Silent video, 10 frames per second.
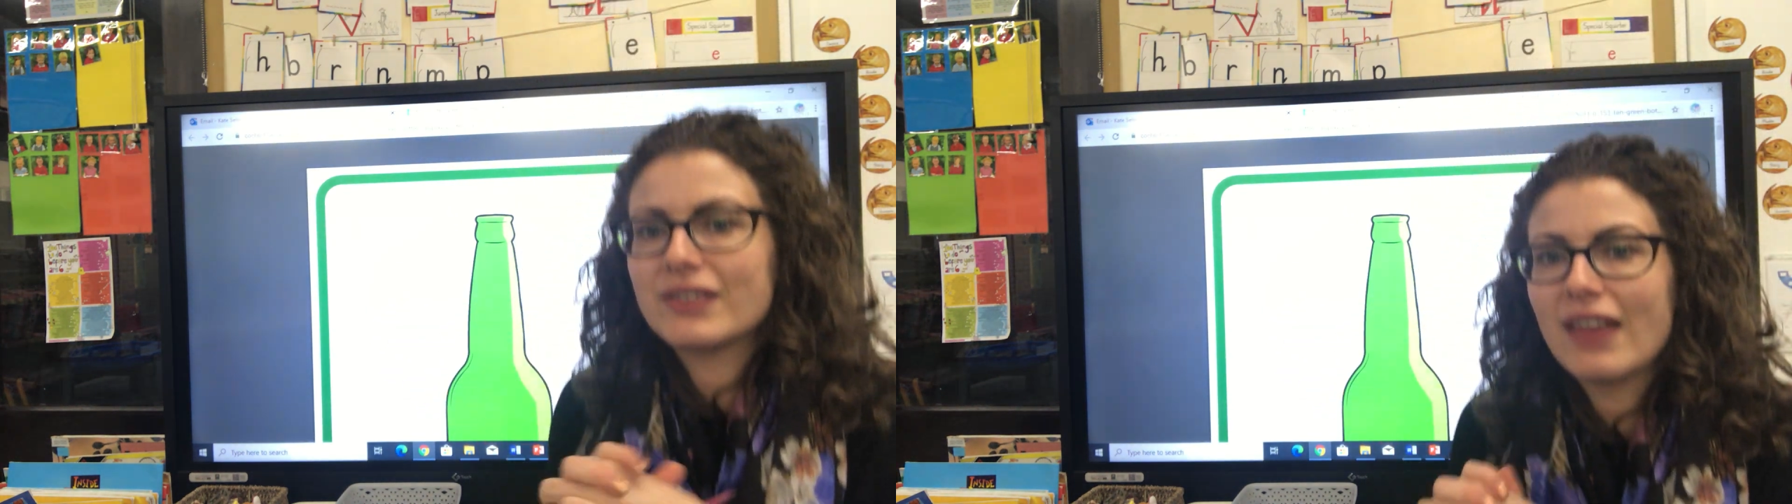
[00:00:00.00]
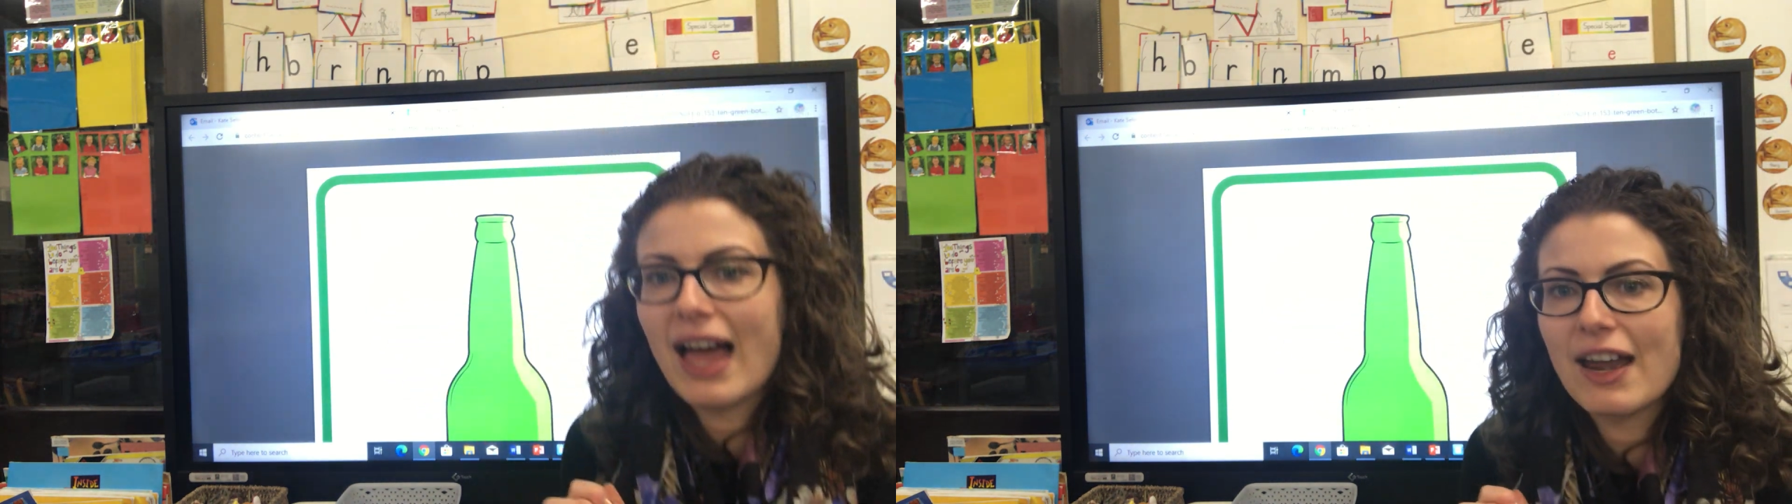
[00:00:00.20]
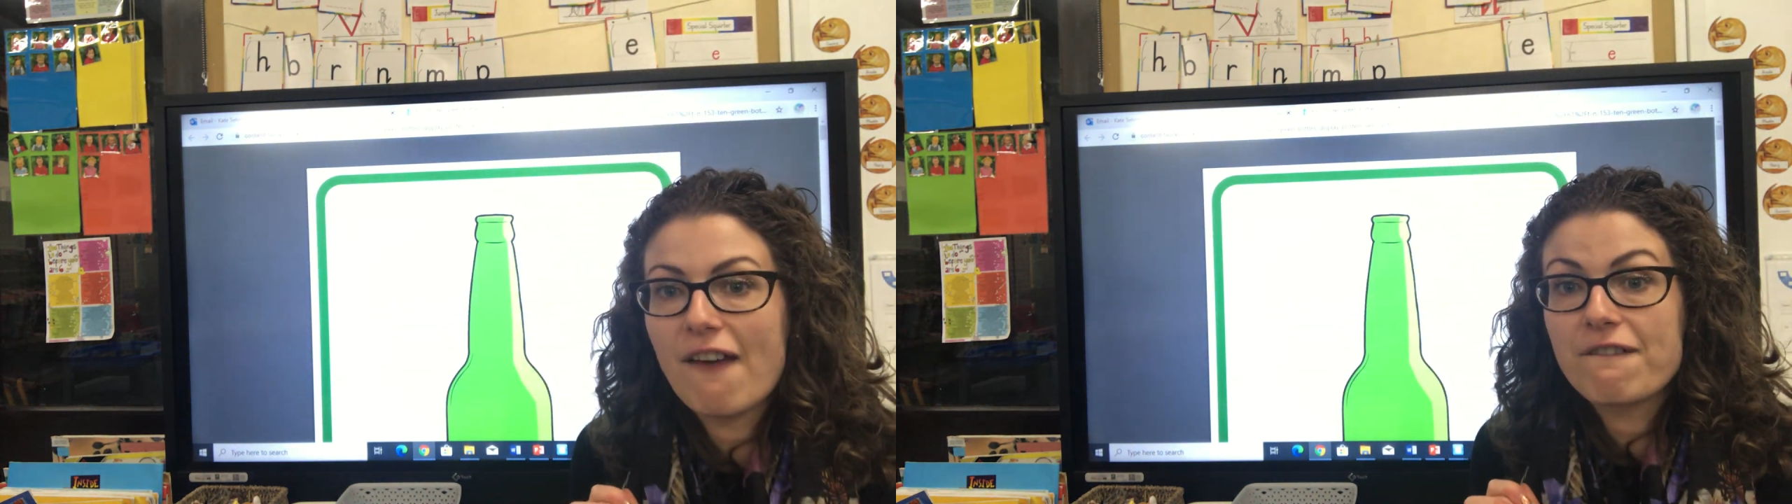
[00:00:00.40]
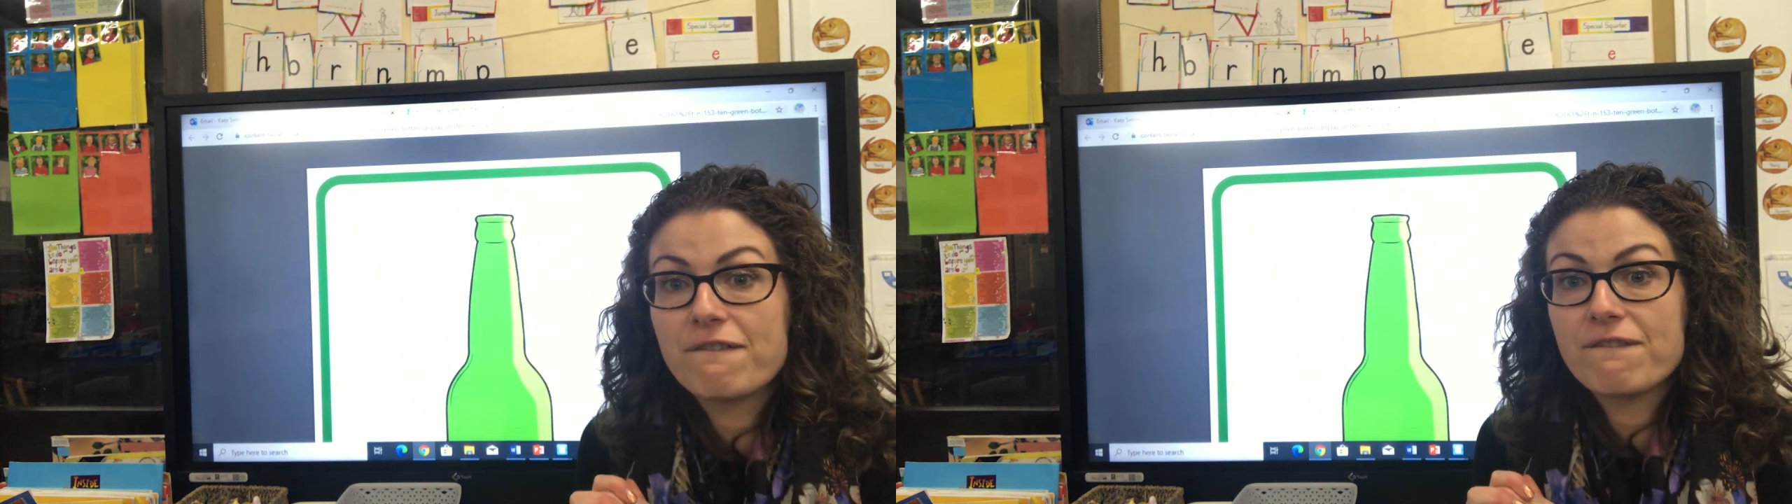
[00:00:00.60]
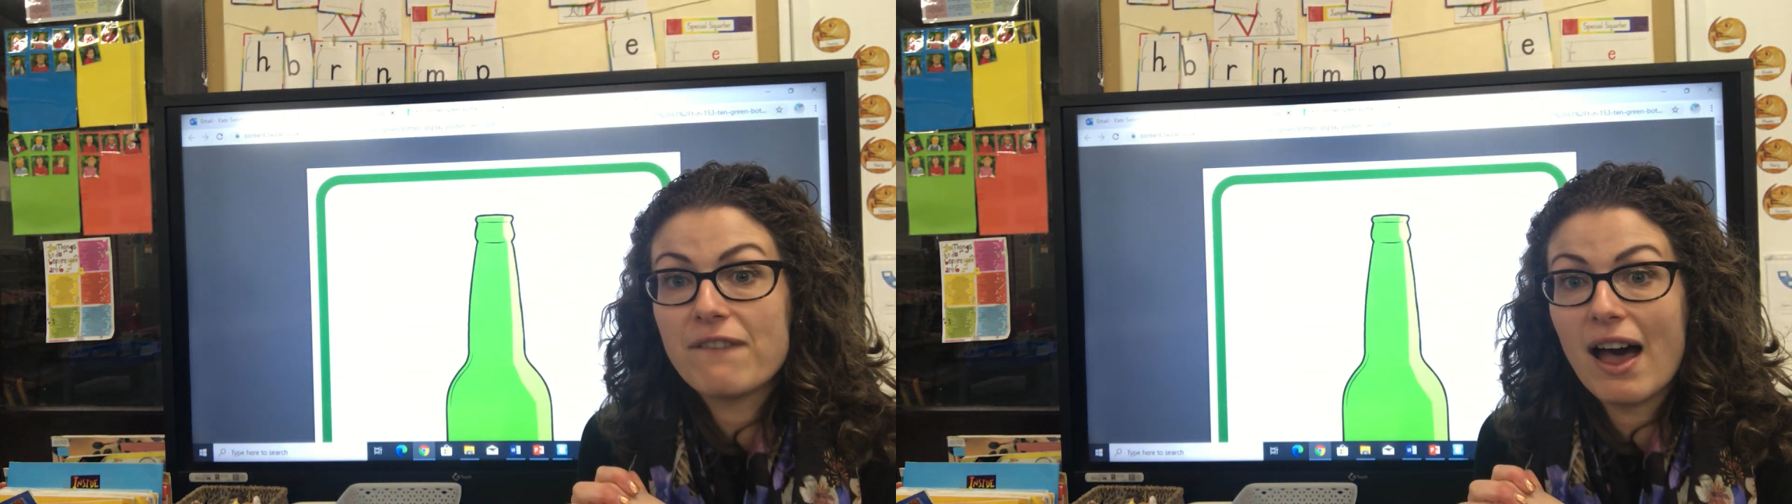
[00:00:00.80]
than
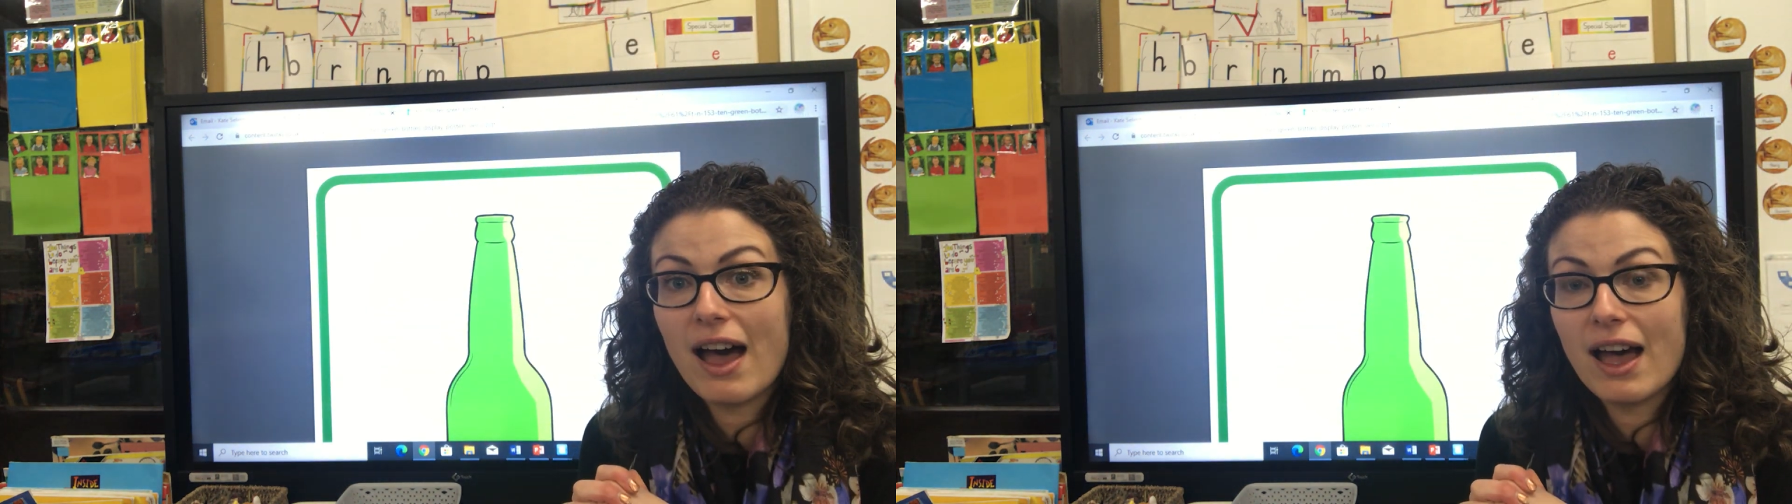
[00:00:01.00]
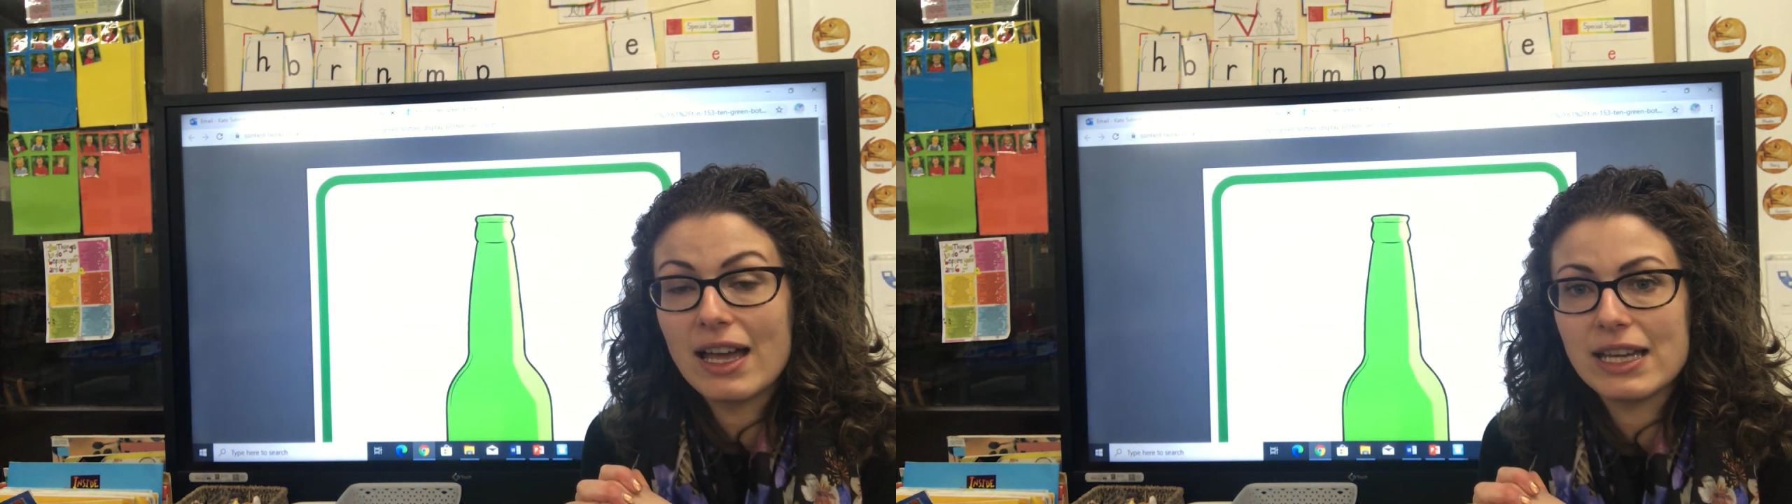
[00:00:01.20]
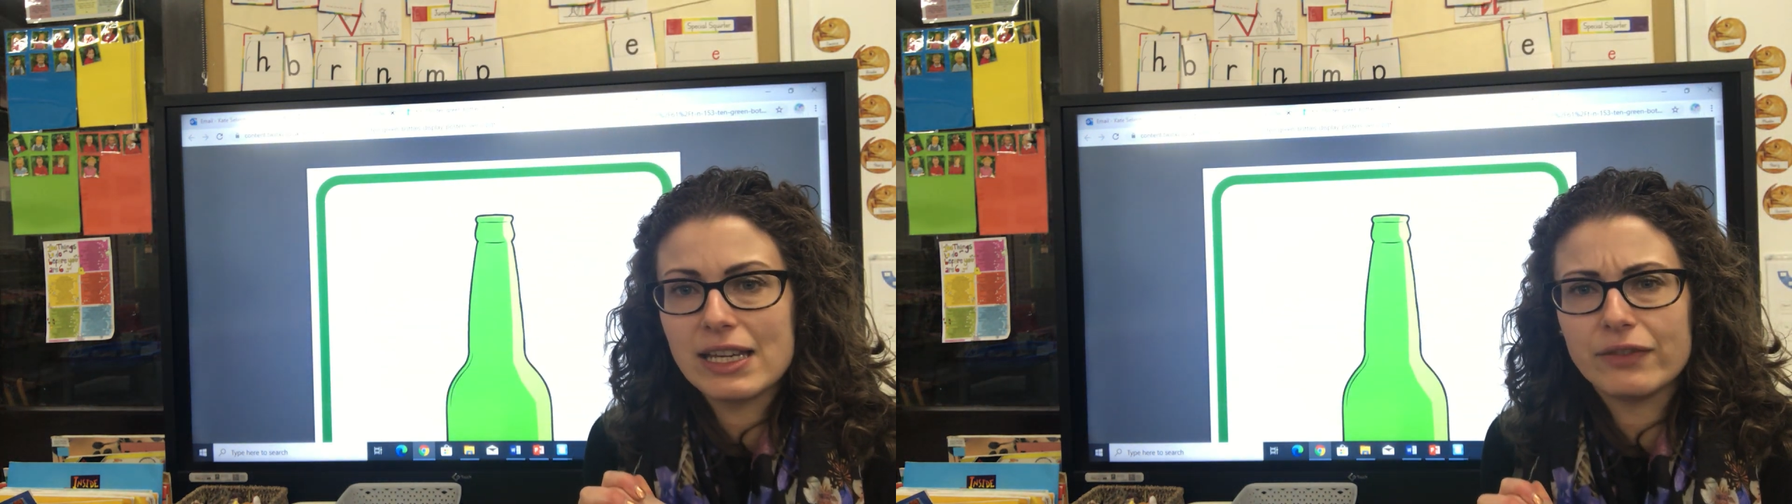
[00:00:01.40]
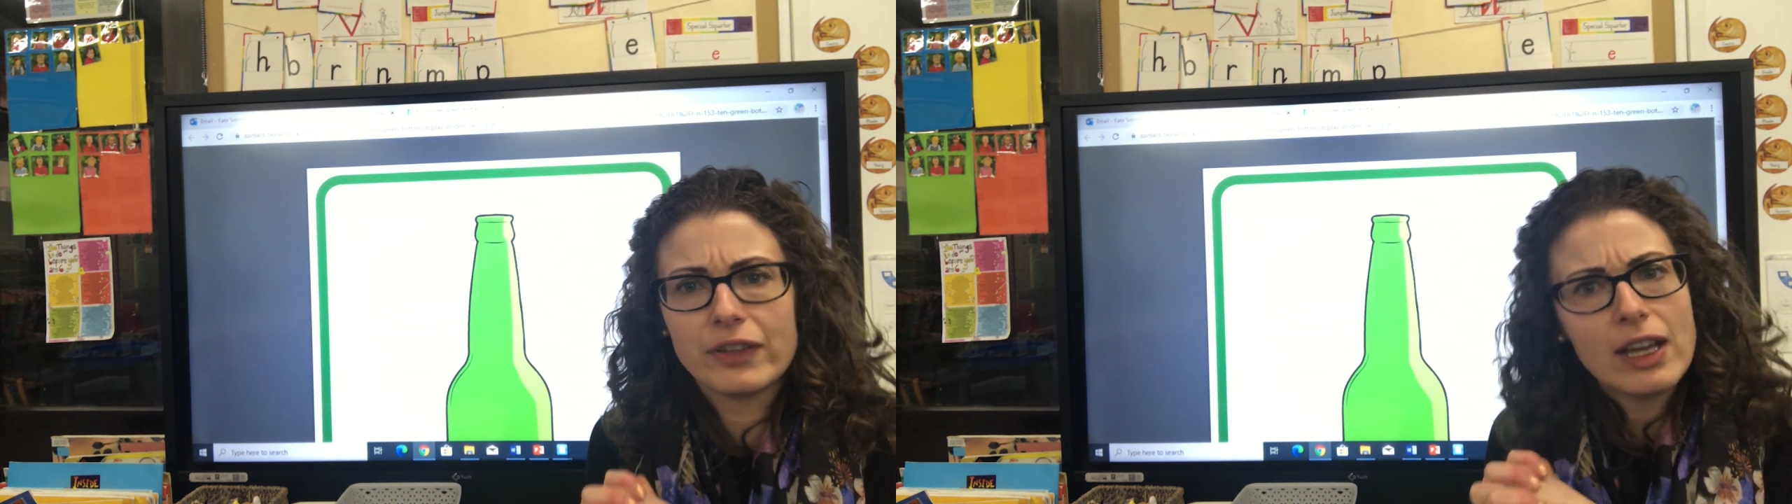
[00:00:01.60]
5.